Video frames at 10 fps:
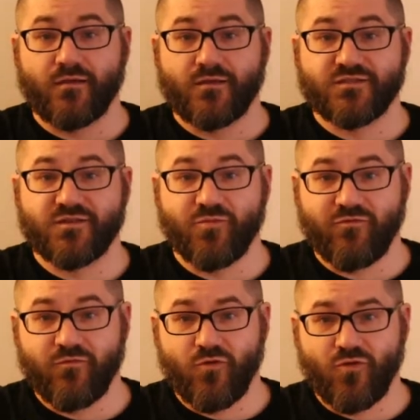So
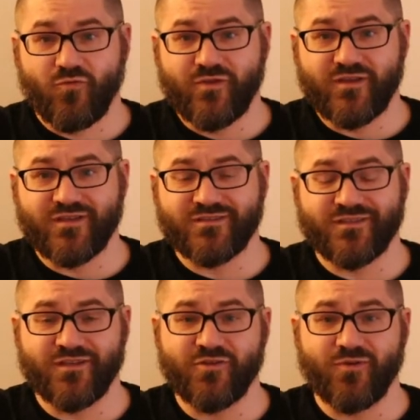before we
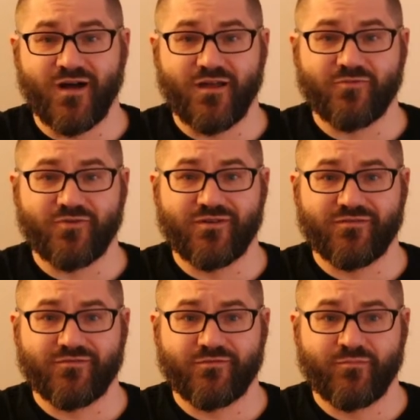continue on
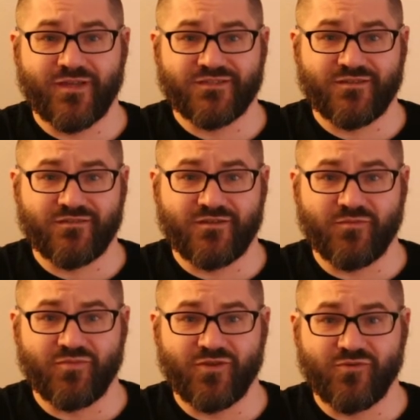with basically the
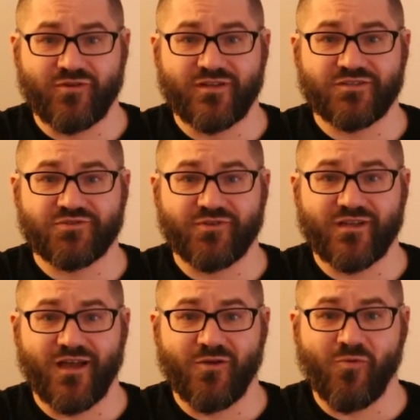computer
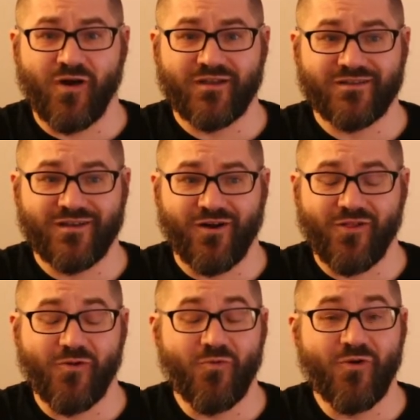industry, I wanted to
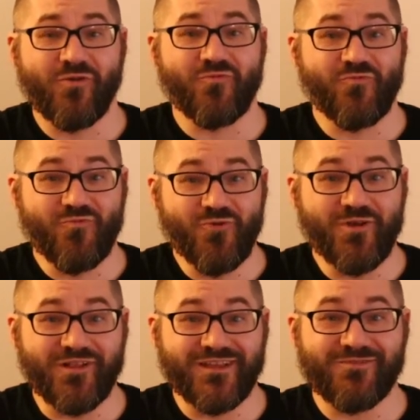call out one
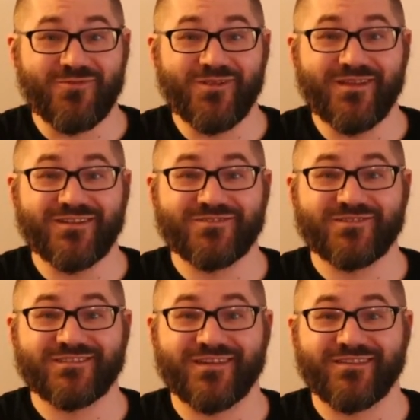really, really
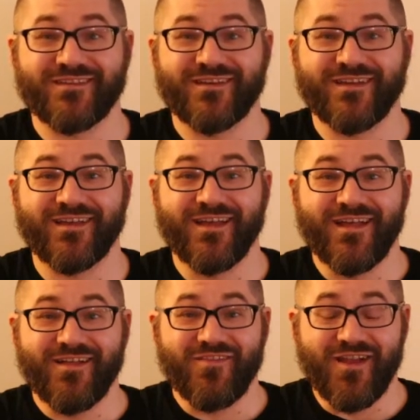interesting thing
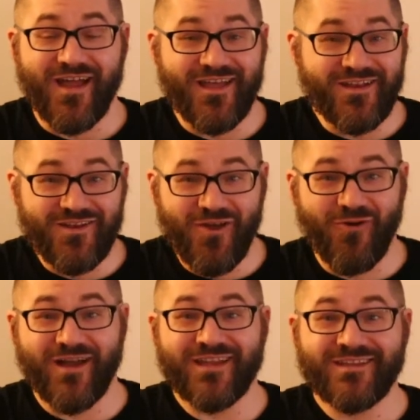that I had
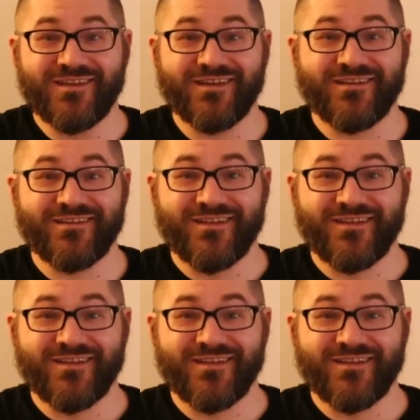no idea